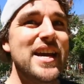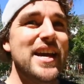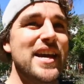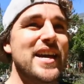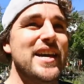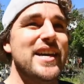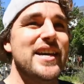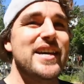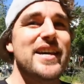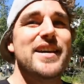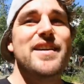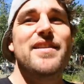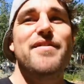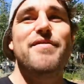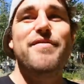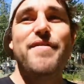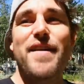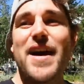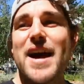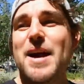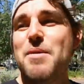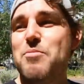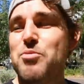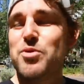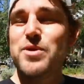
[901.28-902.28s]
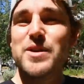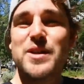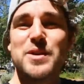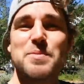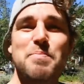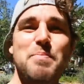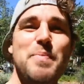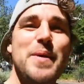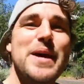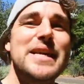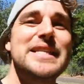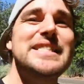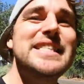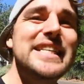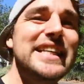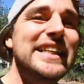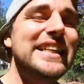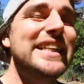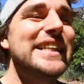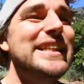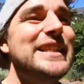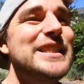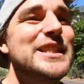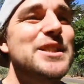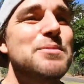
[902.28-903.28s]
a vibrant, buzzing
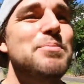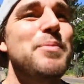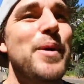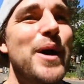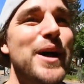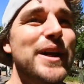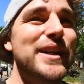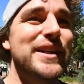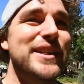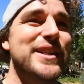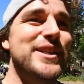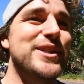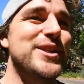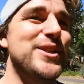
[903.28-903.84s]
little spot